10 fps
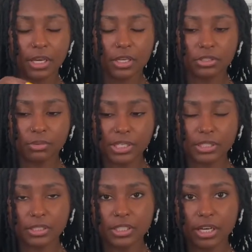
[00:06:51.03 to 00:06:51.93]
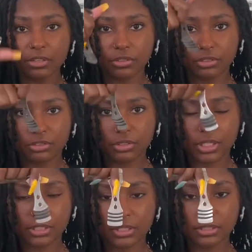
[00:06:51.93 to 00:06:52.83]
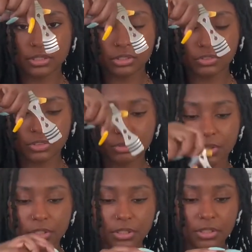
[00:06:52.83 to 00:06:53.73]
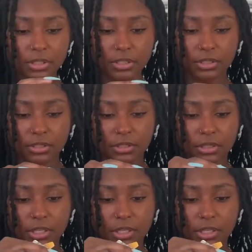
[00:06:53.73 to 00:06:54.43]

So basically how you use like the silver ones is